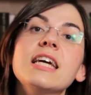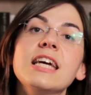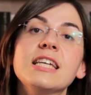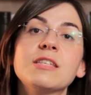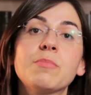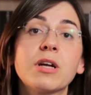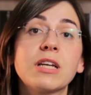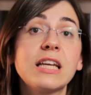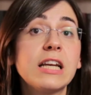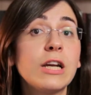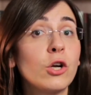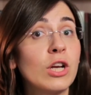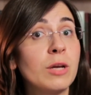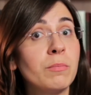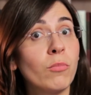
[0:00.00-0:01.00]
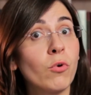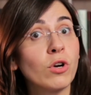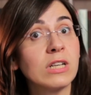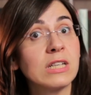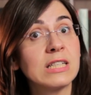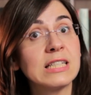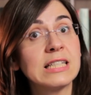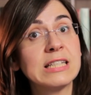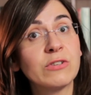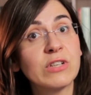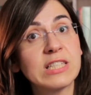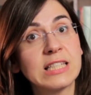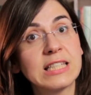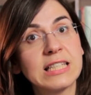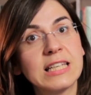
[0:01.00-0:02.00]
is particularly important in
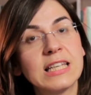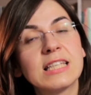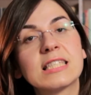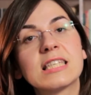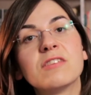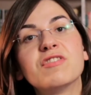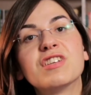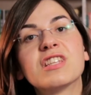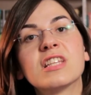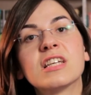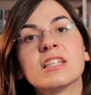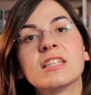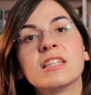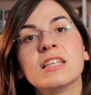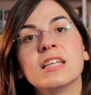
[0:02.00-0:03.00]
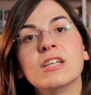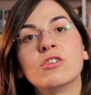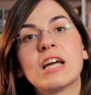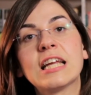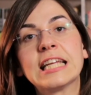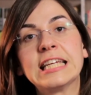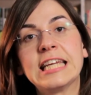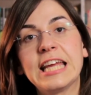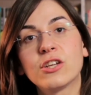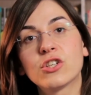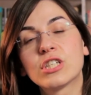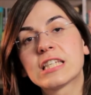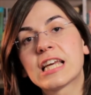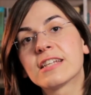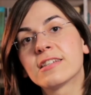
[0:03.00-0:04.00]
recent years, given that the United
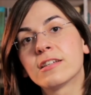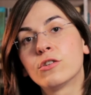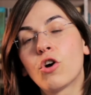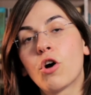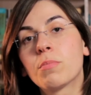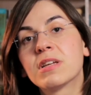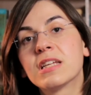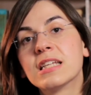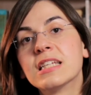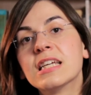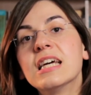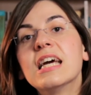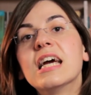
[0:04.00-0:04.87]
Nations has adopted